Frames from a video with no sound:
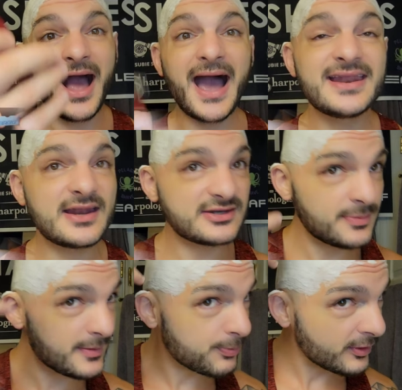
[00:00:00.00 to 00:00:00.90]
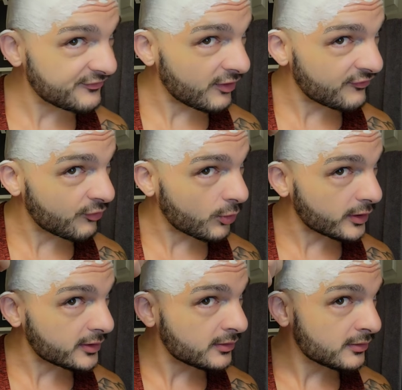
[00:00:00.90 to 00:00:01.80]
I need it to be pretty far
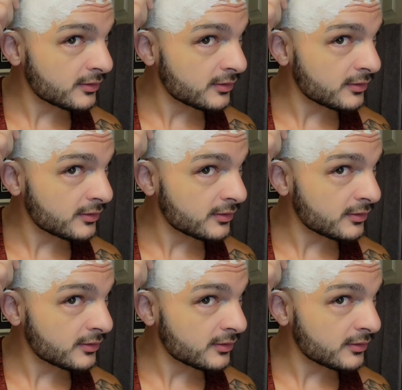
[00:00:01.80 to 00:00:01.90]
forward.